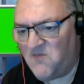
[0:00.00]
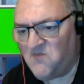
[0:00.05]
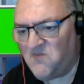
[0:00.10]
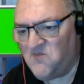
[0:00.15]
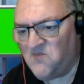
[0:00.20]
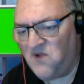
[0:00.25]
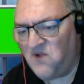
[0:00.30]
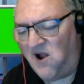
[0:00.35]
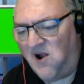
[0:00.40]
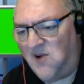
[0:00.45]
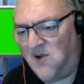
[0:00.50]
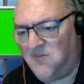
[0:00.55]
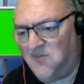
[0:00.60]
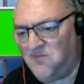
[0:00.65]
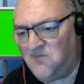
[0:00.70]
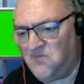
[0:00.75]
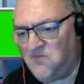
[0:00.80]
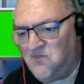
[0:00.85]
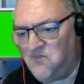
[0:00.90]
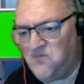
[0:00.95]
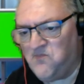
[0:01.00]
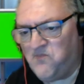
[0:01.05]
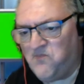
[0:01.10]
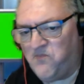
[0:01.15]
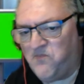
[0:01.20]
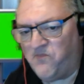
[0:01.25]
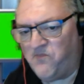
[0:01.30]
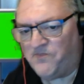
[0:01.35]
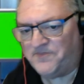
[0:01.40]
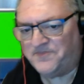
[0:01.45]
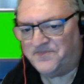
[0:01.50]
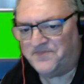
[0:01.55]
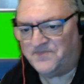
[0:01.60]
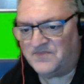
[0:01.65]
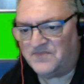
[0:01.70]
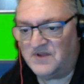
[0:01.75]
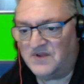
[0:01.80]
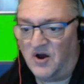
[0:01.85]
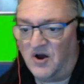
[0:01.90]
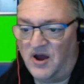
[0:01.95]

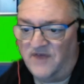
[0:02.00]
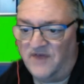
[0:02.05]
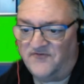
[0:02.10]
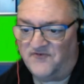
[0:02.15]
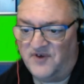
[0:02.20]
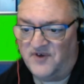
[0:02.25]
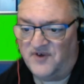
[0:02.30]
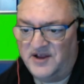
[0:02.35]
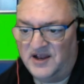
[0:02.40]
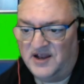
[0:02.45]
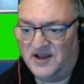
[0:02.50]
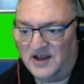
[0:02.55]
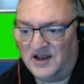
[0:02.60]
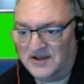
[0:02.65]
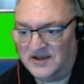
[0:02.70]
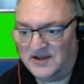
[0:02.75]
I had 3-0, Ellie.